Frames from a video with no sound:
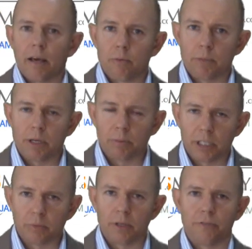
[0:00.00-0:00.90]
would be
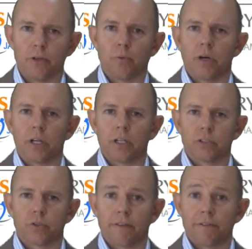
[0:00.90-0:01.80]
applicable if you were
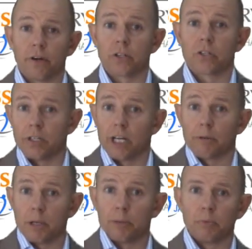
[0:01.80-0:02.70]
trying to focus on
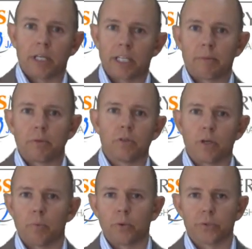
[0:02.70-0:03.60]
young people to get them to do
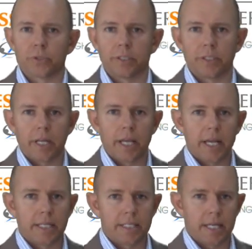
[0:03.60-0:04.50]
their wills and
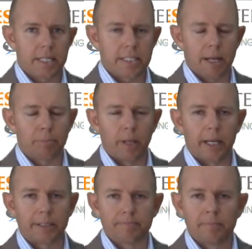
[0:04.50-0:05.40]
estate
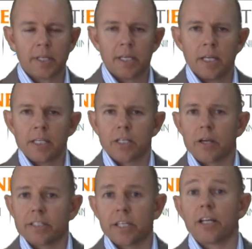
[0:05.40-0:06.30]
planning. So
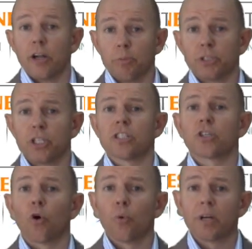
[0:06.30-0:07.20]
it's an opportunity
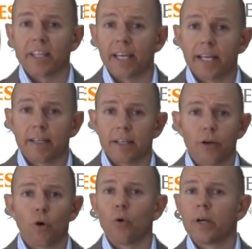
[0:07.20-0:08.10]
that's already there.
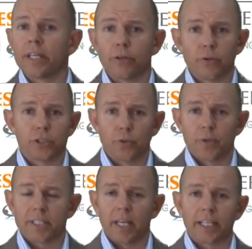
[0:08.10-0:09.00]
You're already
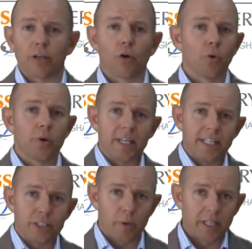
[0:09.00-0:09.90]
doing something, you're already
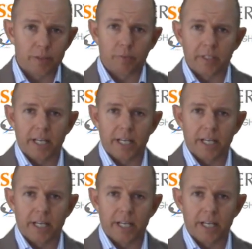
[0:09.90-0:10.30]
interacting with the